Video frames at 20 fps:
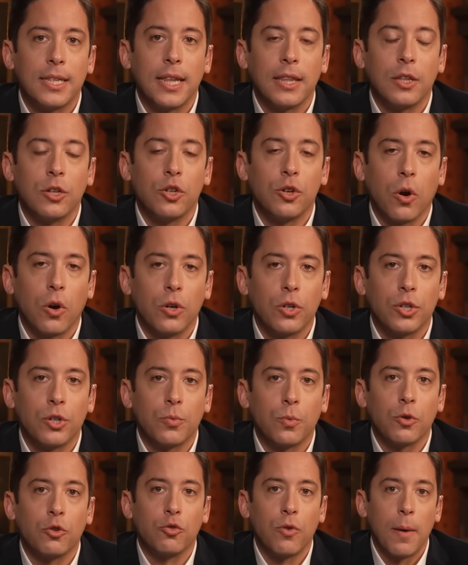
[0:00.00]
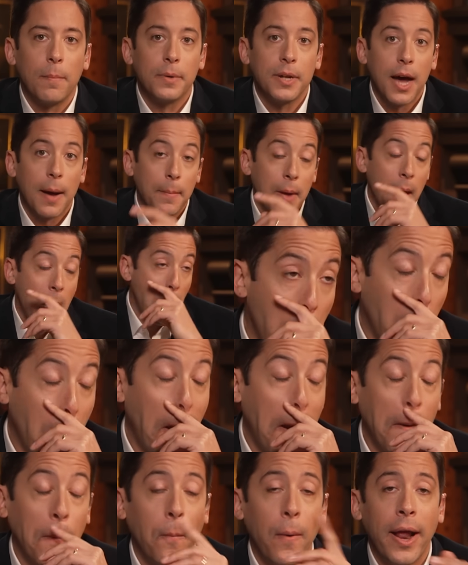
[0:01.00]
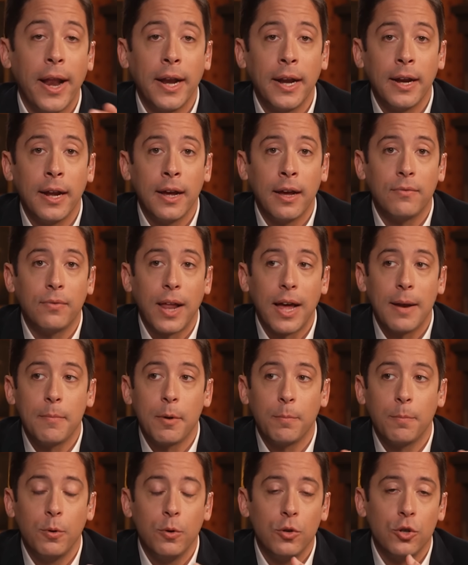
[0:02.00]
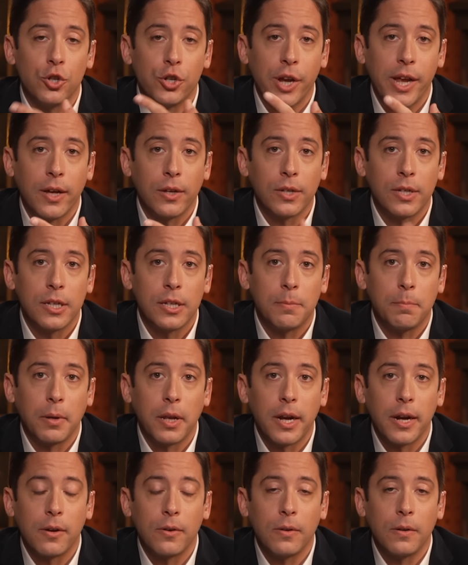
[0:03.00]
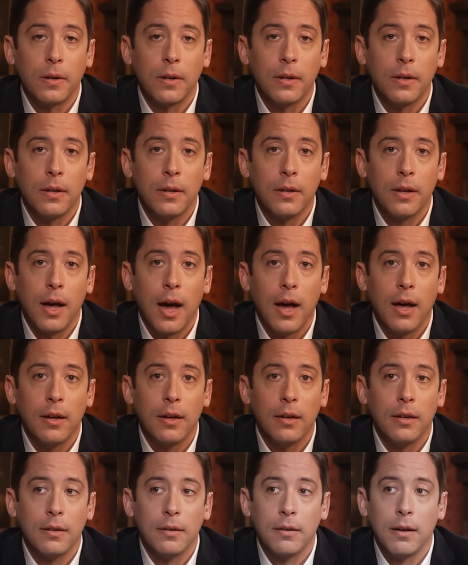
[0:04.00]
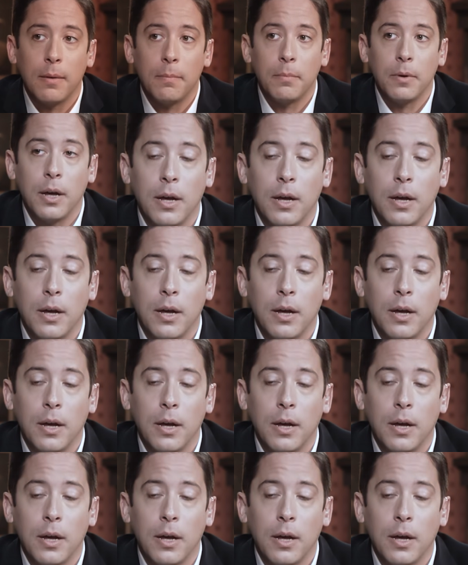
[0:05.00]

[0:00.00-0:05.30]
It's that the charges were trumped up. When when uh, Vladimir Putin jails his political uh,